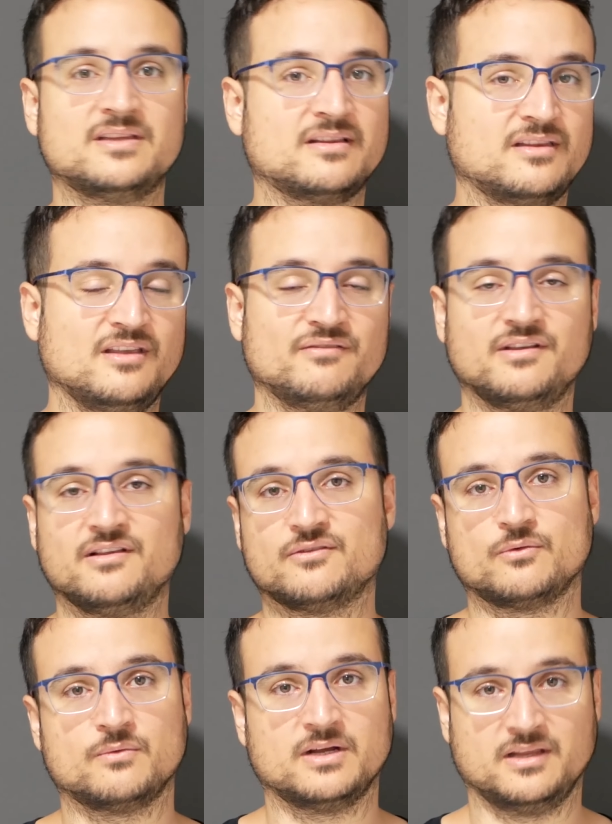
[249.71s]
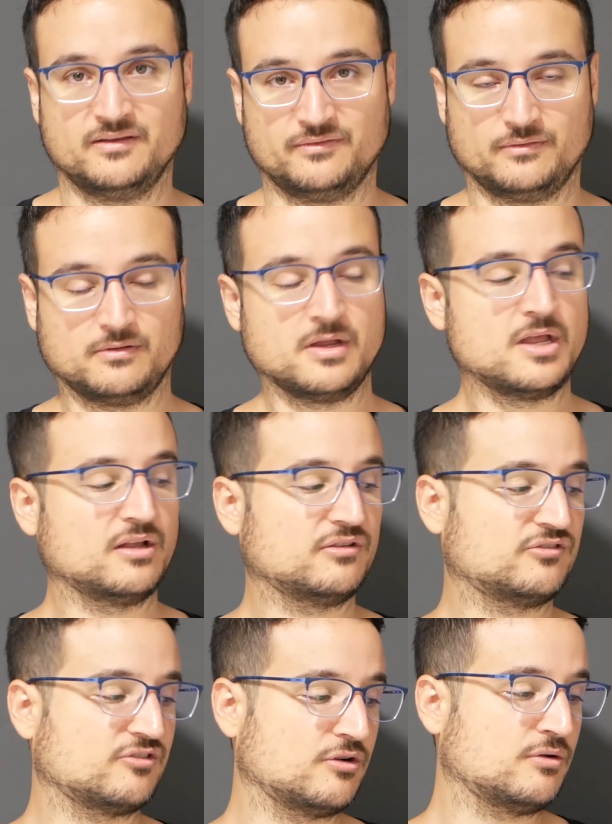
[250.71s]
the T Vs or whatever.
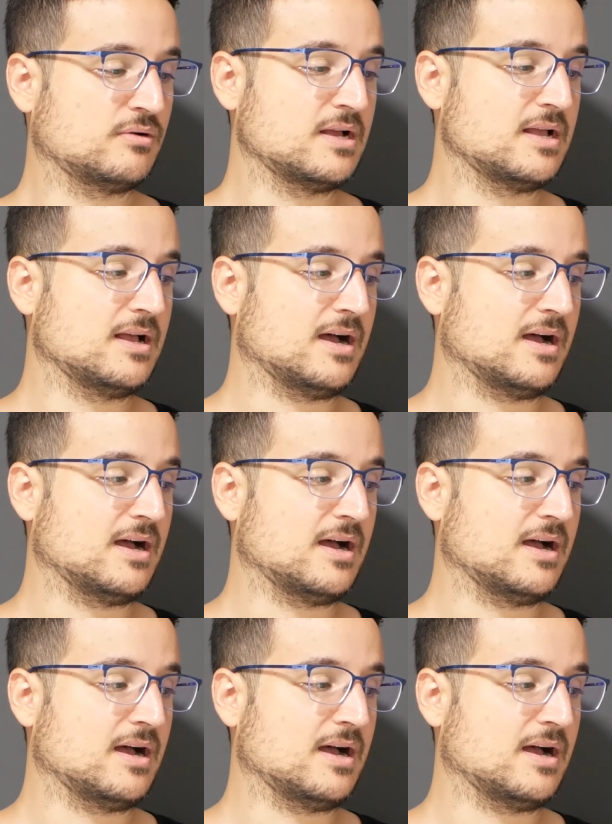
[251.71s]
So